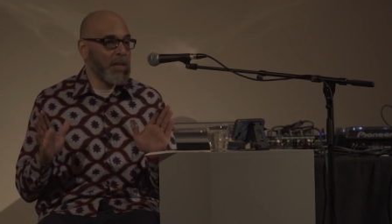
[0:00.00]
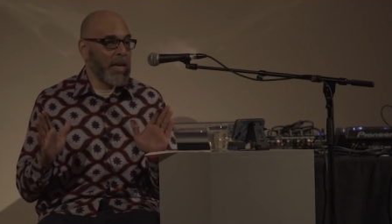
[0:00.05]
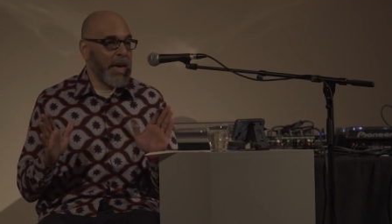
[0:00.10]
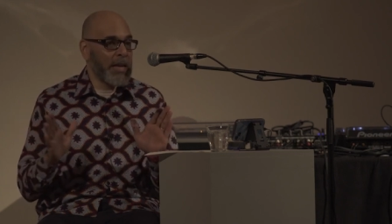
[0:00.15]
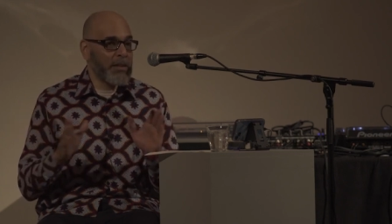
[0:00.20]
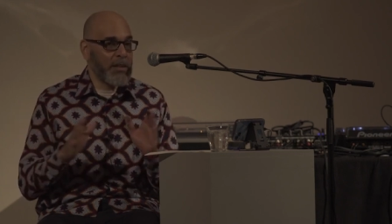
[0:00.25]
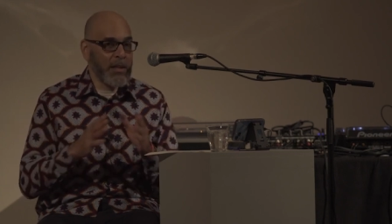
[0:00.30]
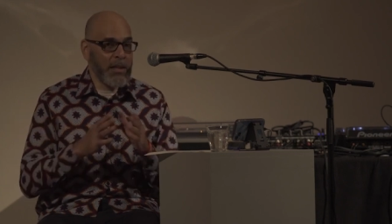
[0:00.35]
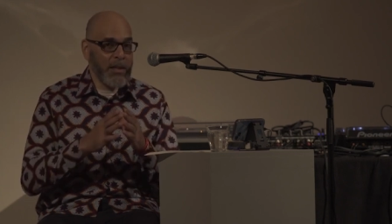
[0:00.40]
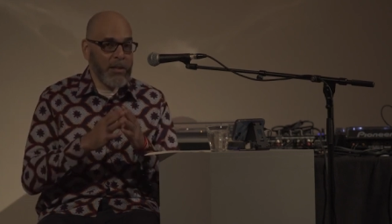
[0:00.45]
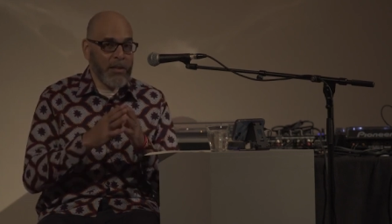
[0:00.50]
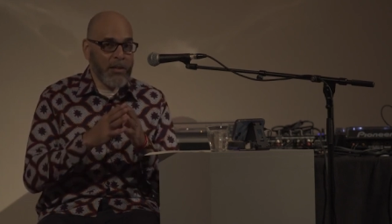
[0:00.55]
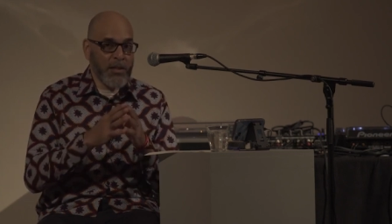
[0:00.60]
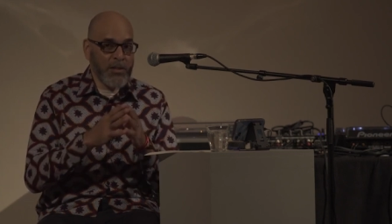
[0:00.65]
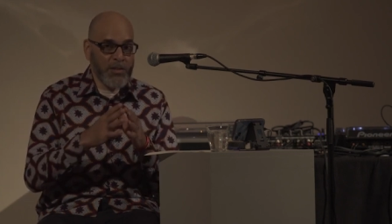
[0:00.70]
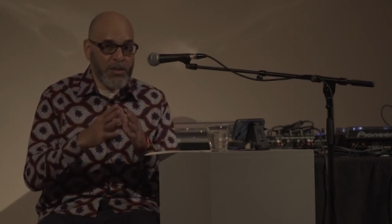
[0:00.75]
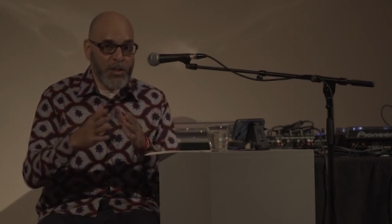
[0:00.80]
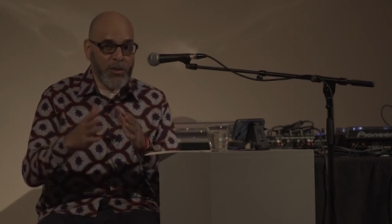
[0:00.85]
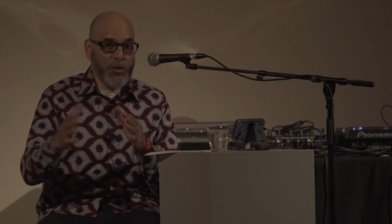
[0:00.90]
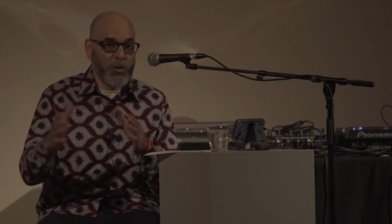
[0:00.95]
at the
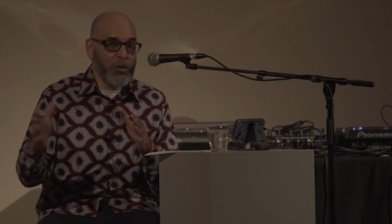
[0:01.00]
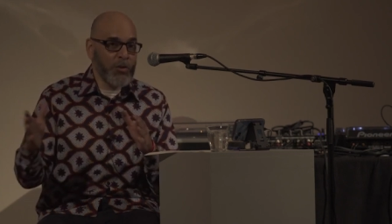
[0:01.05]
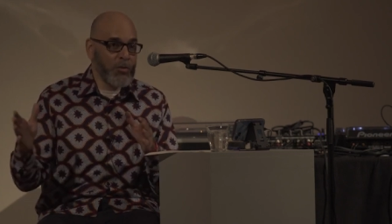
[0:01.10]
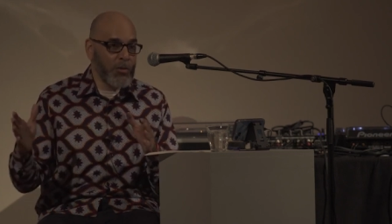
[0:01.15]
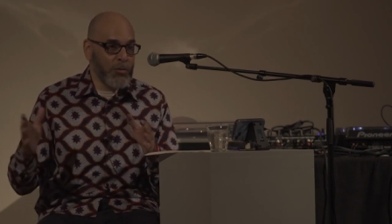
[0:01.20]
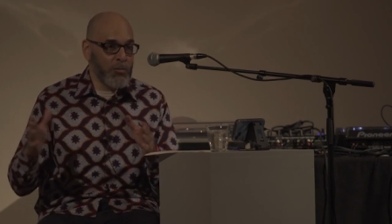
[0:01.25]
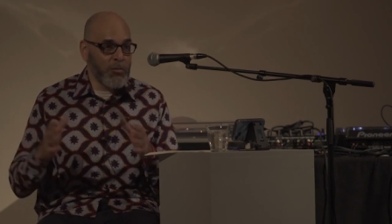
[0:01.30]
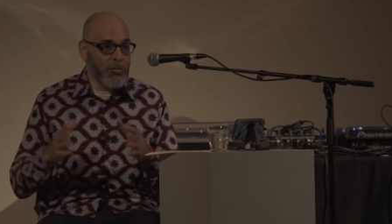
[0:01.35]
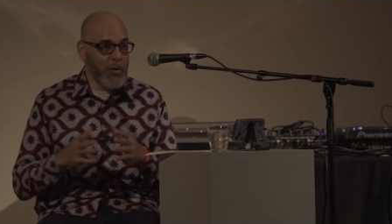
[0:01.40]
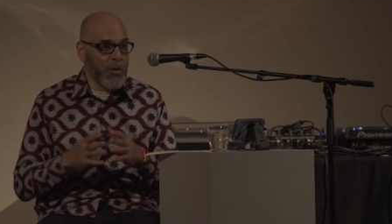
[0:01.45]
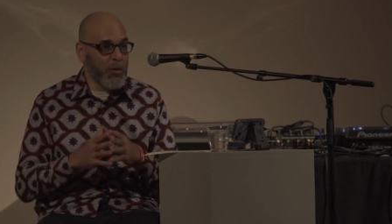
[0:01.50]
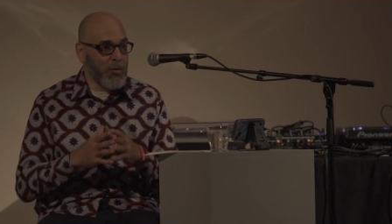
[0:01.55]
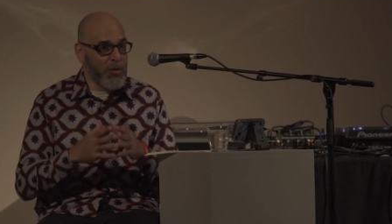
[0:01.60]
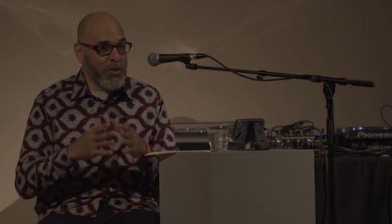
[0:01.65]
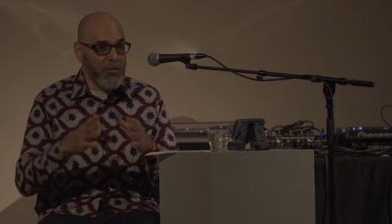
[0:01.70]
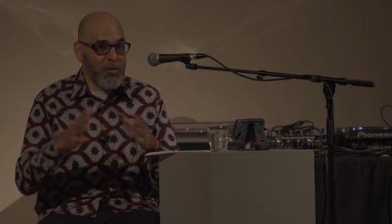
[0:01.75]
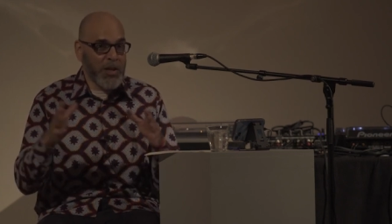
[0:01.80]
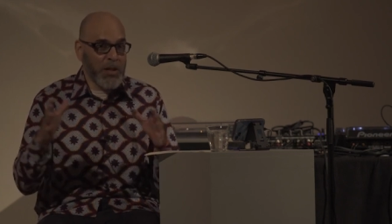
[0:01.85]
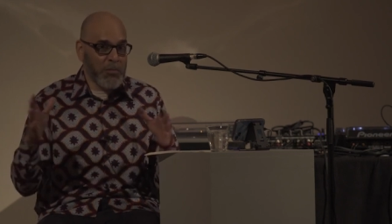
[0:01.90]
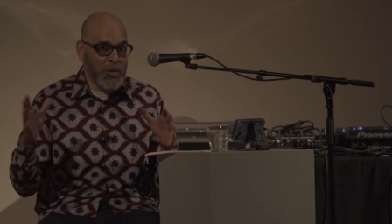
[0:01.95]
continued
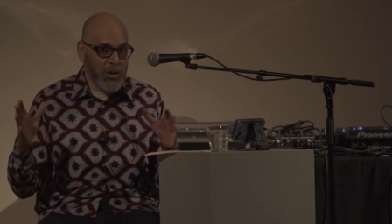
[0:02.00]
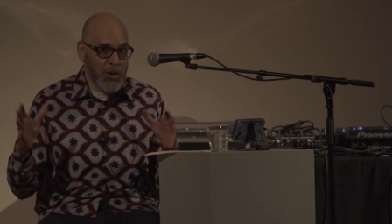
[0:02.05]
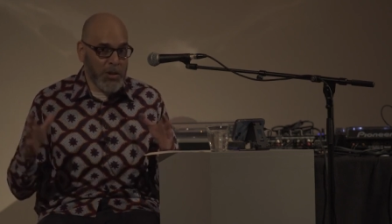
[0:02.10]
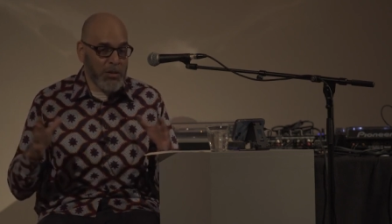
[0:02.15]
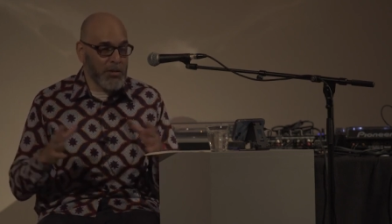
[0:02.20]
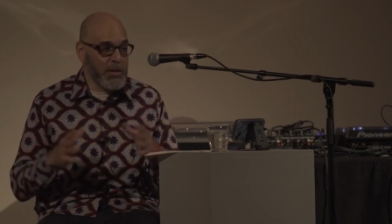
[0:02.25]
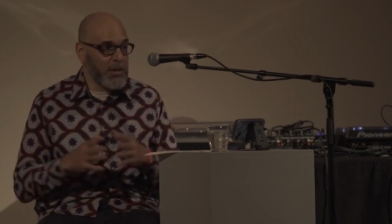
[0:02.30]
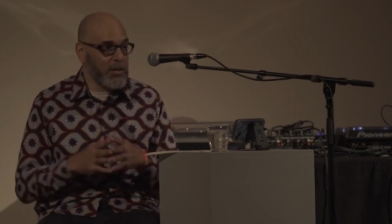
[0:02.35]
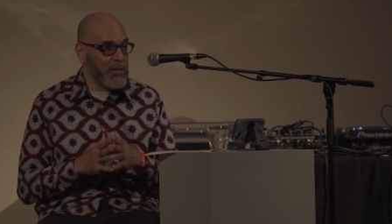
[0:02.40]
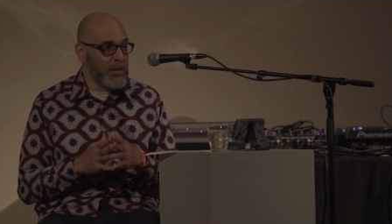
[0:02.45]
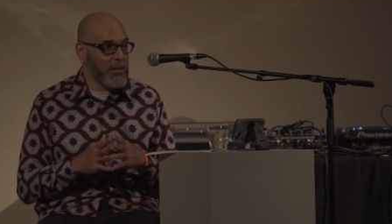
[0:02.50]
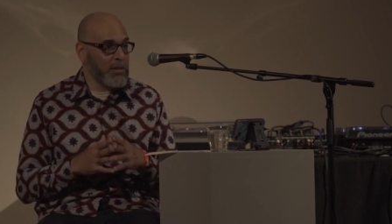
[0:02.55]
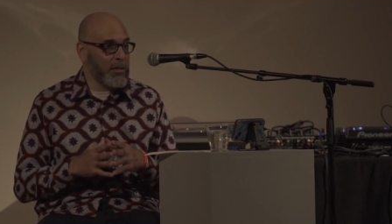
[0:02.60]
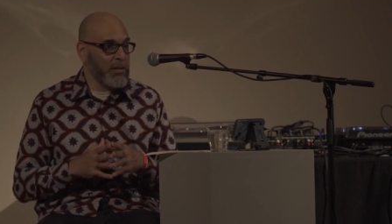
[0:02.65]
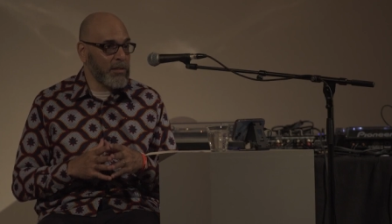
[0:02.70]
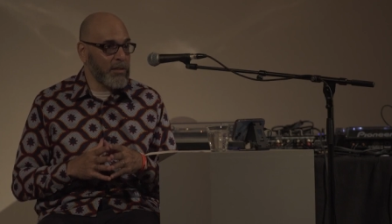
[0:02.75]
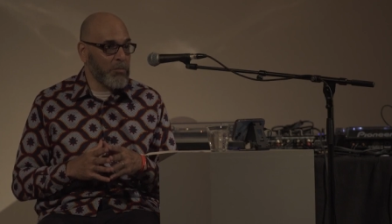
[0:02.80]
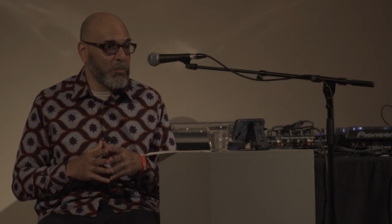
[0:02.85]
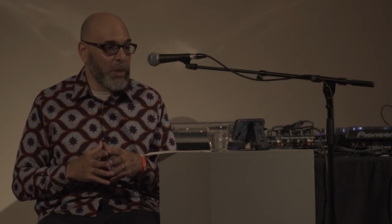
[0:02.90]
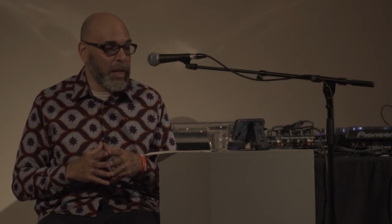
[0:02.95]
horrific material
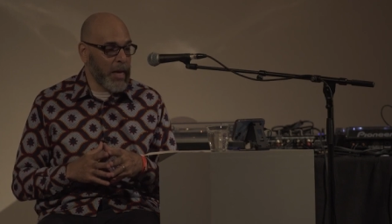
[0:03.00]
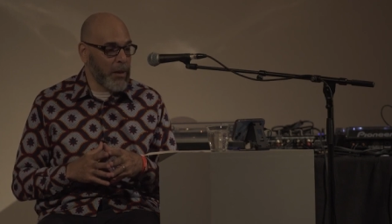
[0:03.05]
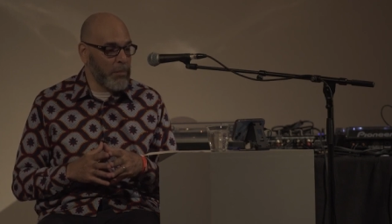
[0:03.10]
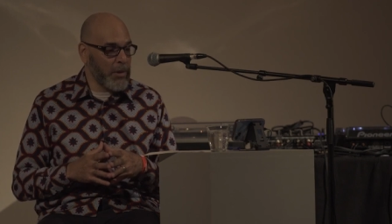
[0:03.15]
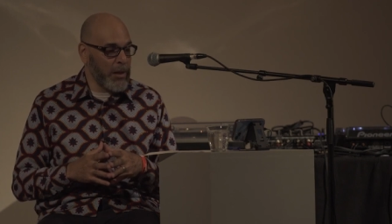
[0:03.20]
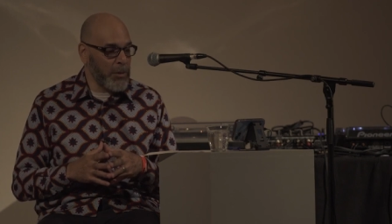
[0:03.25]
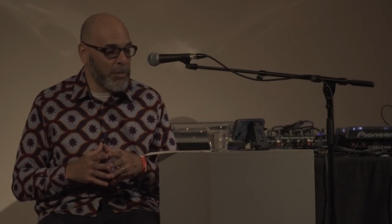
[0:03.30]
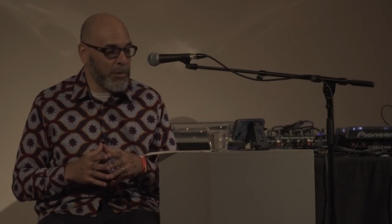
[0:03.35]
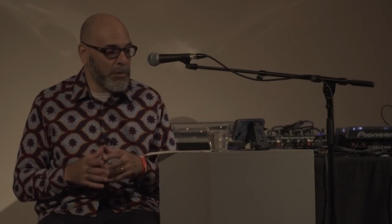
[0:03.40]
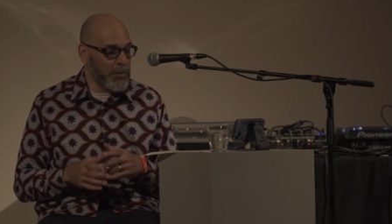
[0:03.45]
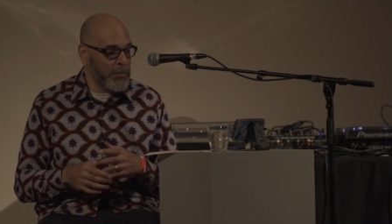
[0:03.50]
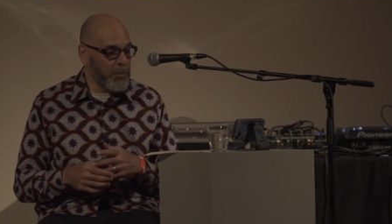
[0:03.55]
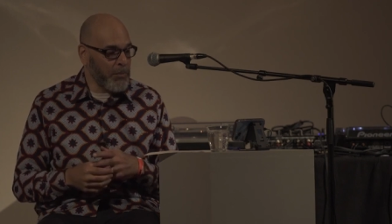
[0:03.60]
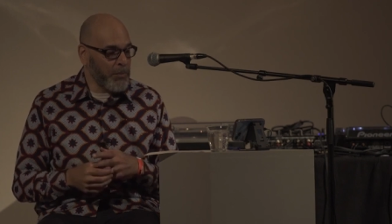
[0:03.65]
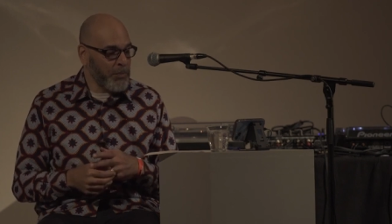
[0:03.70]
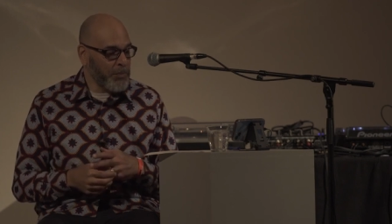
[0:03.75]
existence of black people.